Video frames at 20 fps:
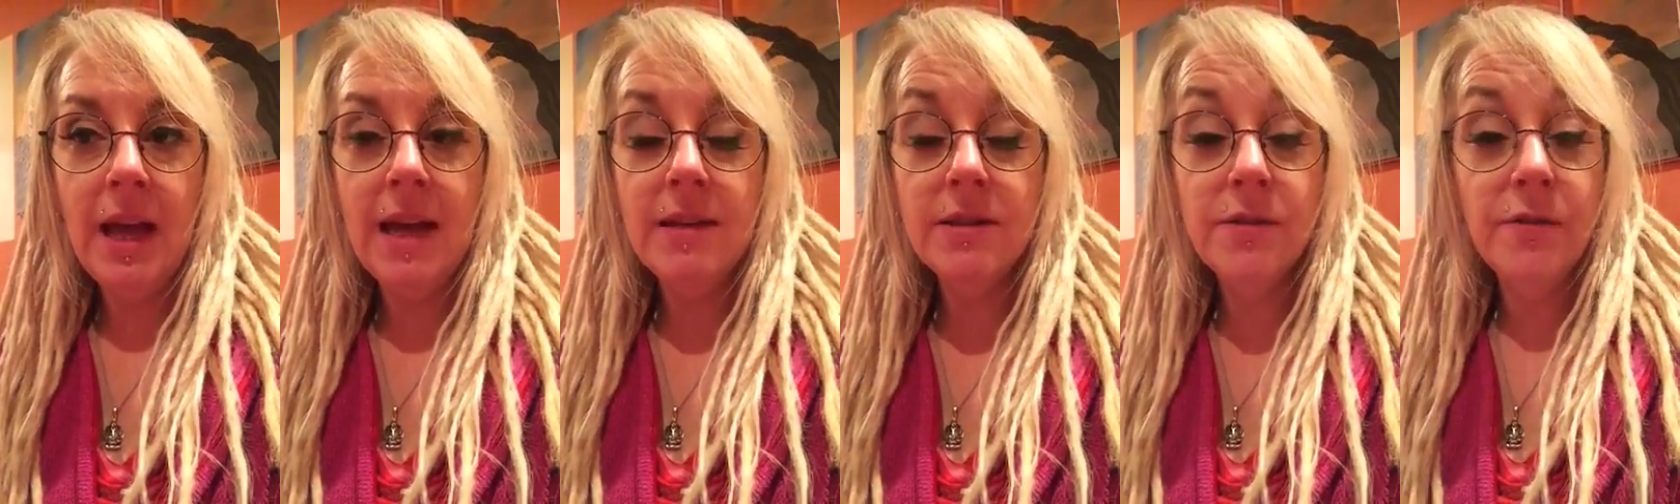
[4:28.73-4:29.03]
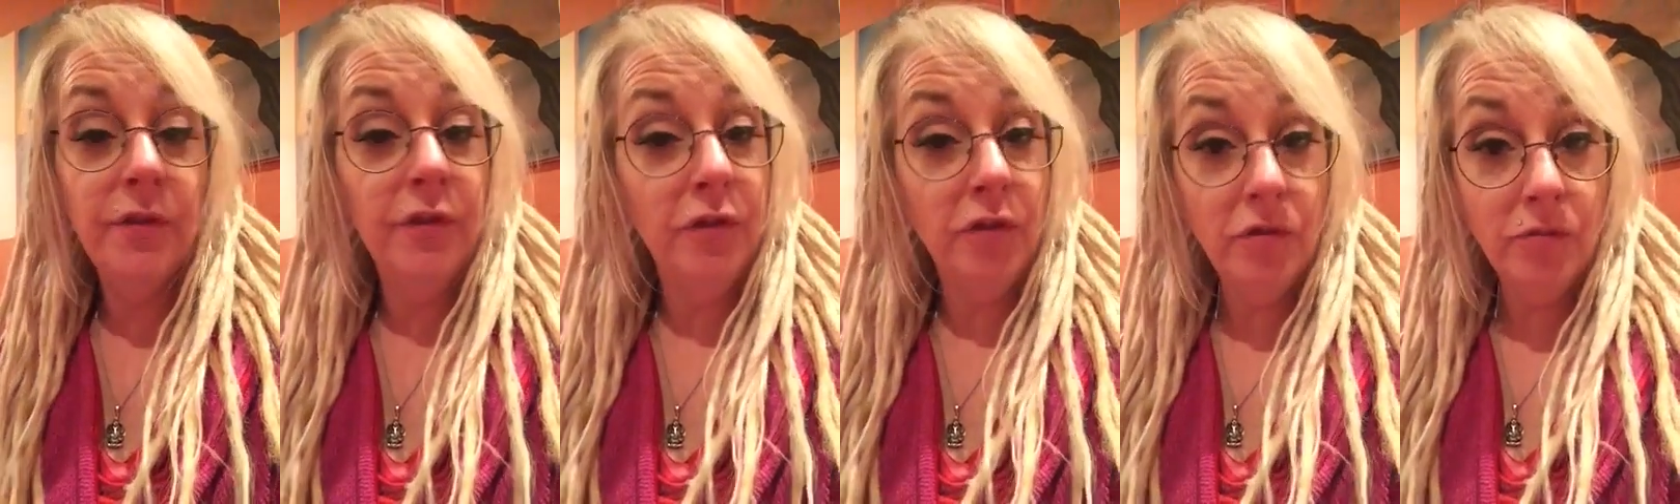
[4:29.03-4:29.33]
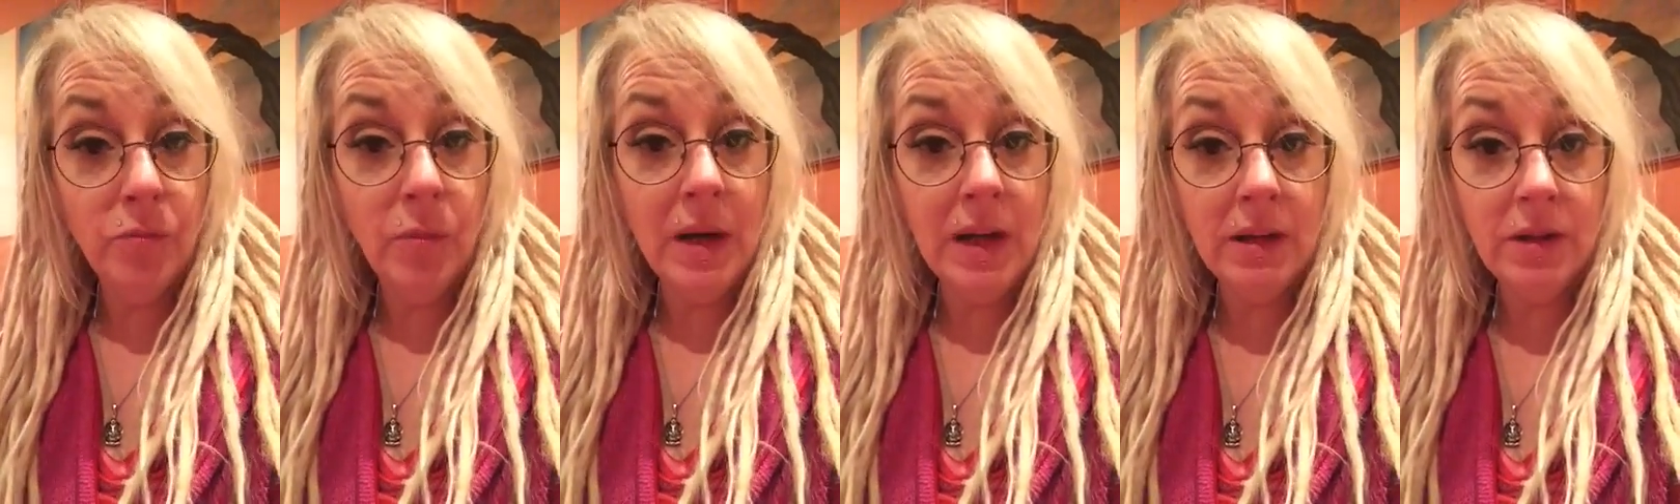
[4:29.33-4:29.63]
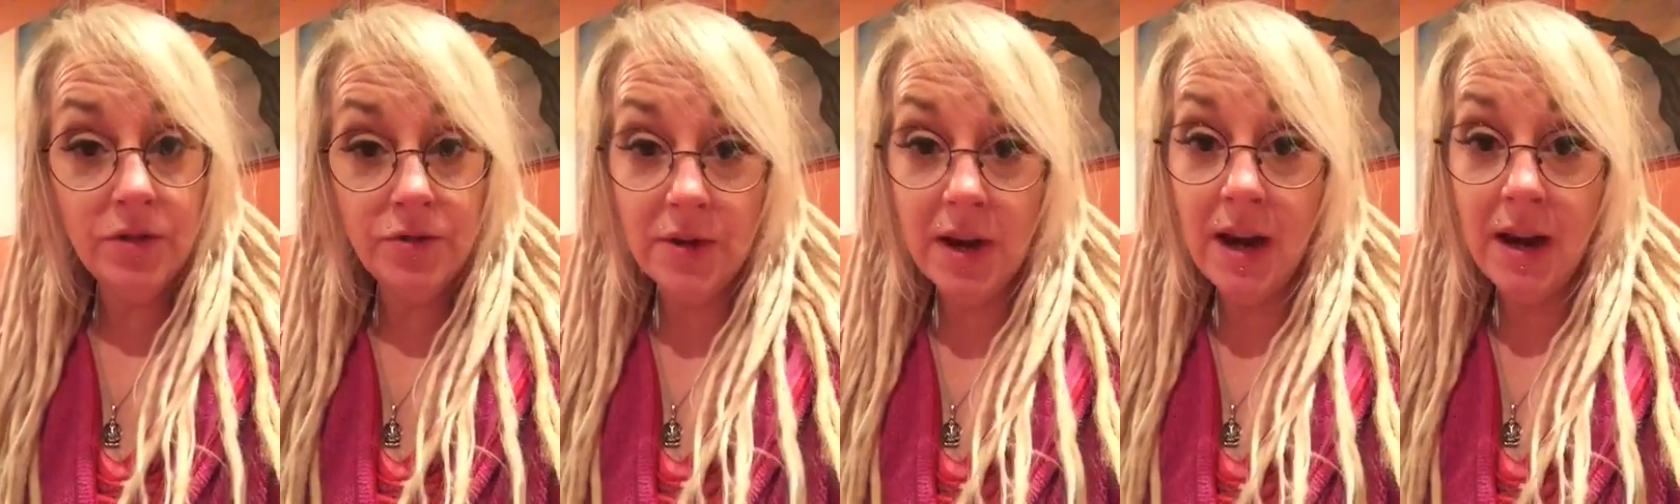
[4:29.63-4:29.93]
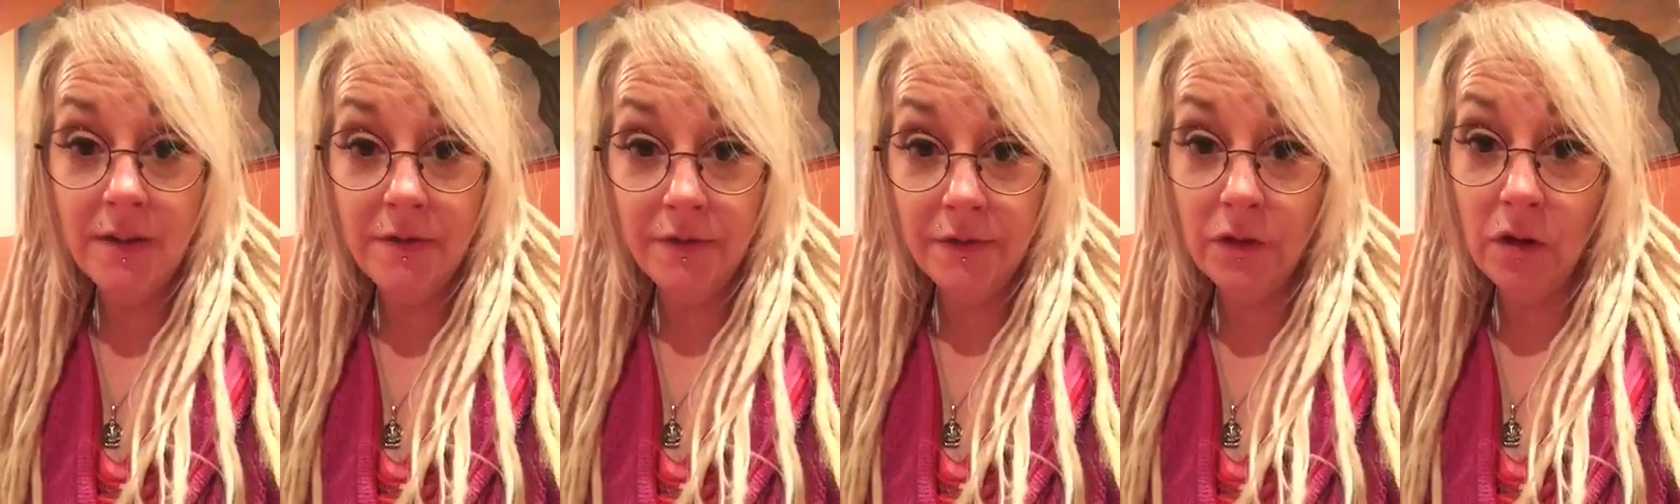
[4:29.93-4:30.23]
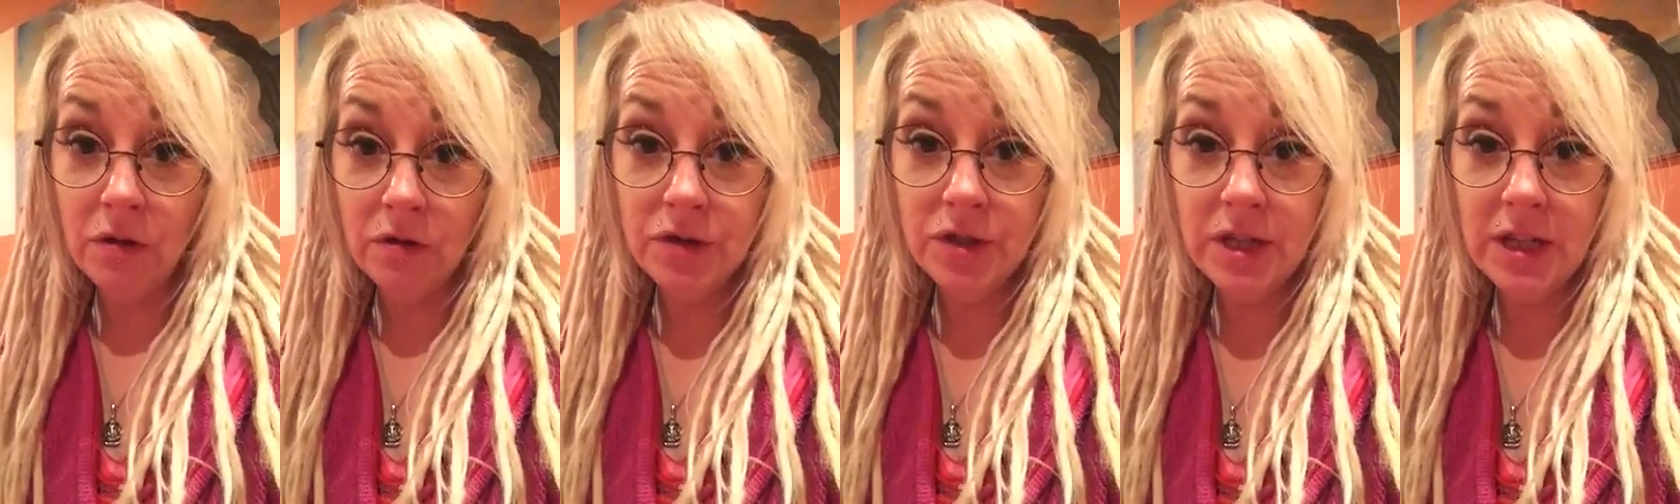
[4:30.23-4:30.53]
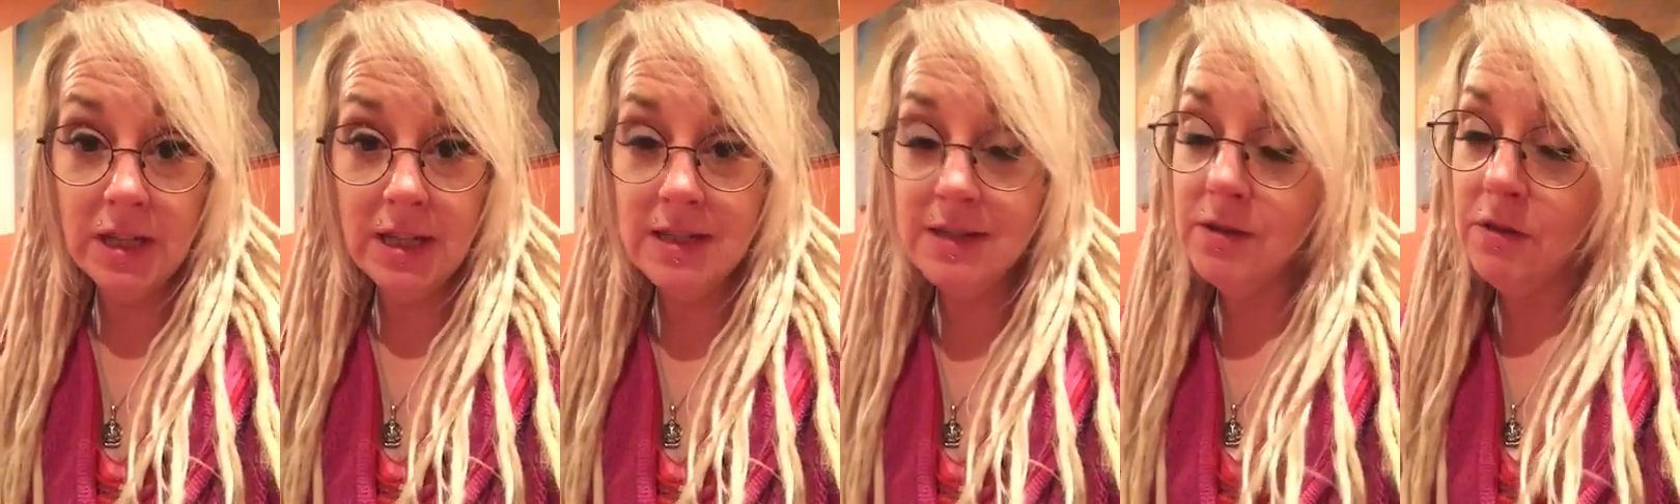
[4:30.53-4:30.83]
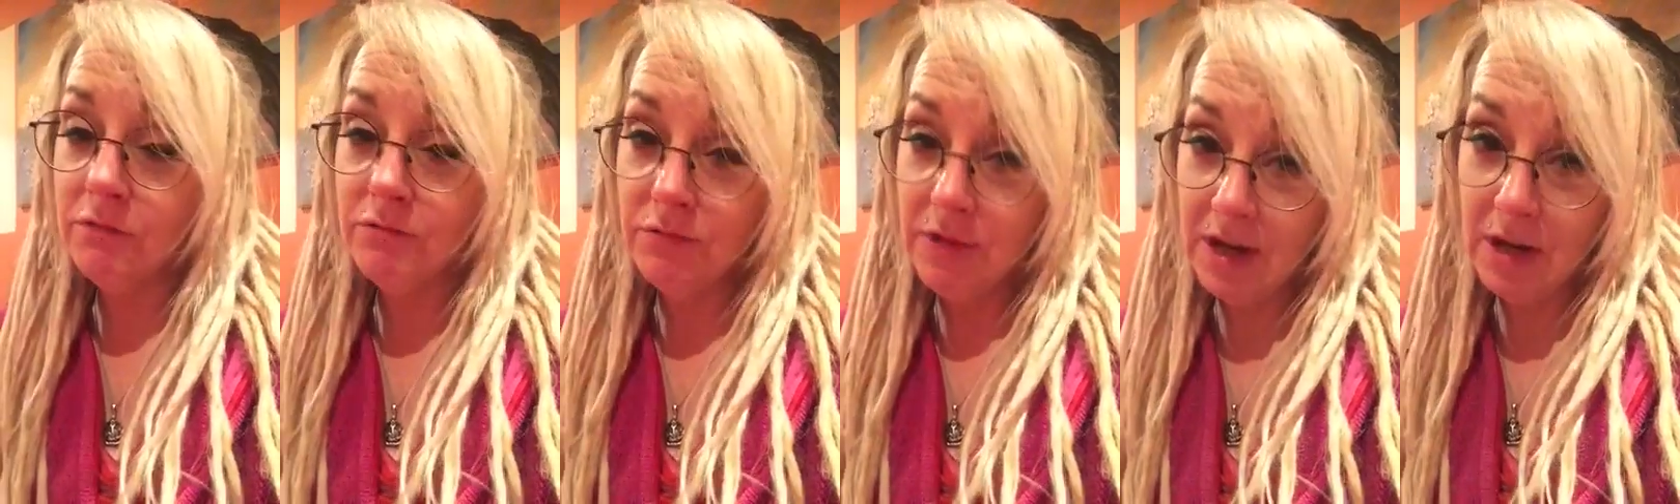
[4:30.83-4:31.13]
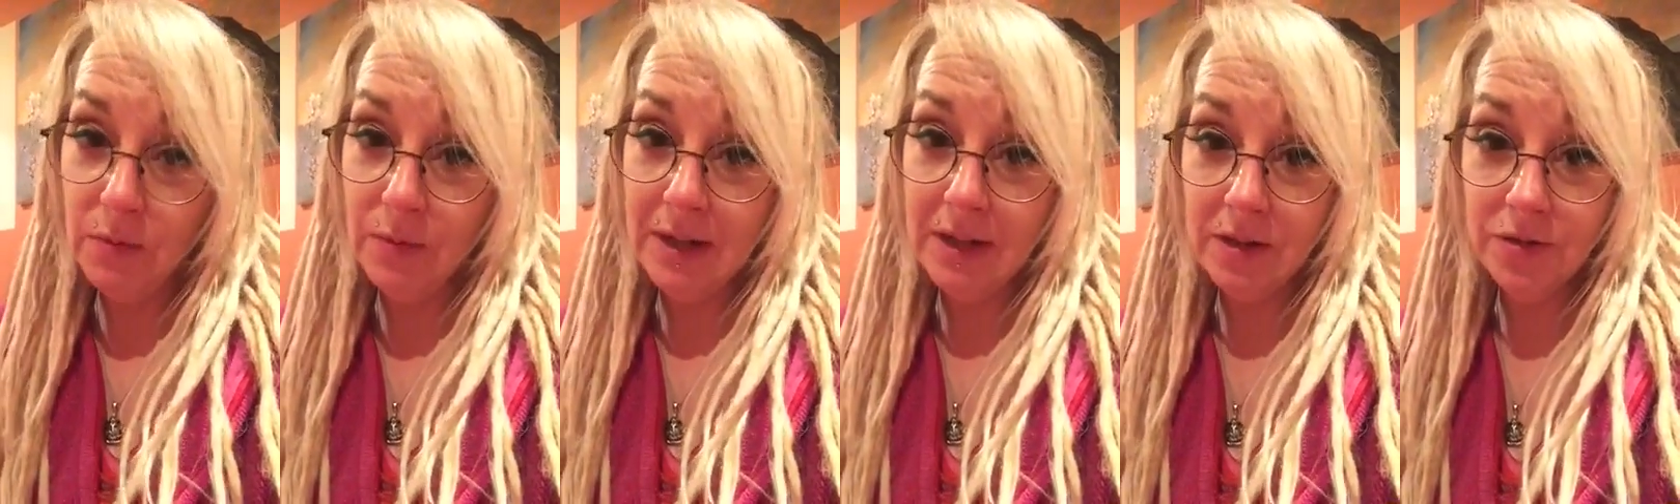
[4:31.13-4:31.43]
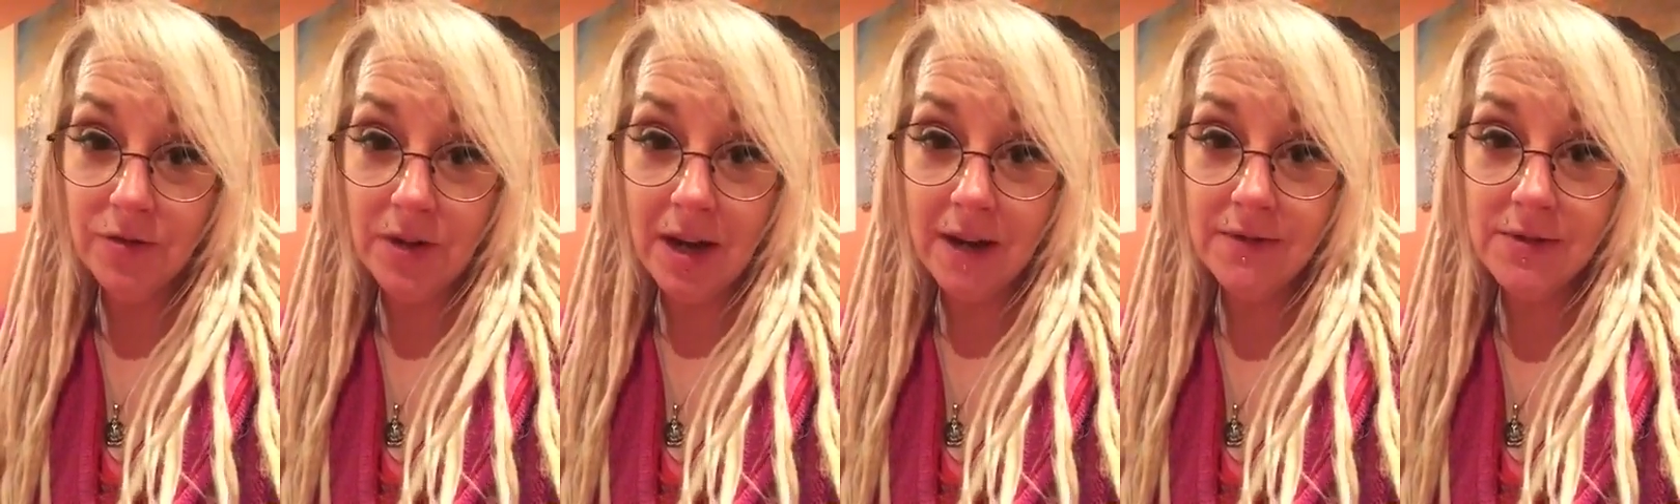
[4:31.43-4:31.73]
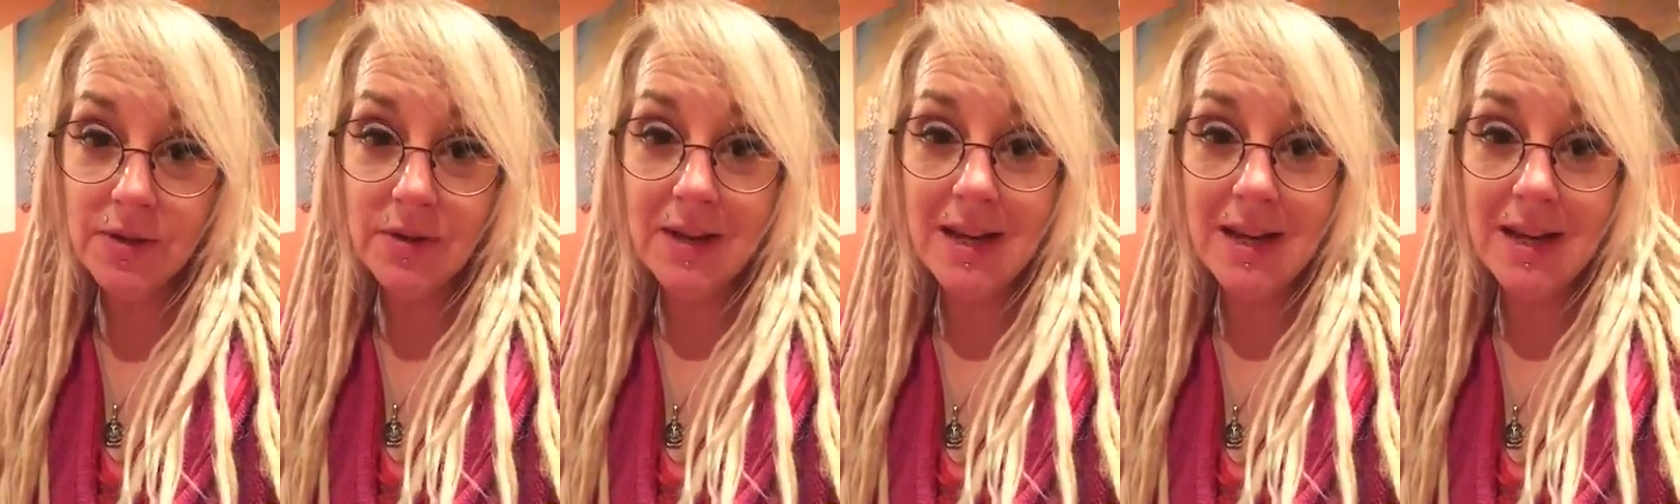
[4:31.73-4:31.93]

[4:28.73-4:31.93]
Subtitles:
it's front wheel drive. Fortunately, it's not rear wheel drive,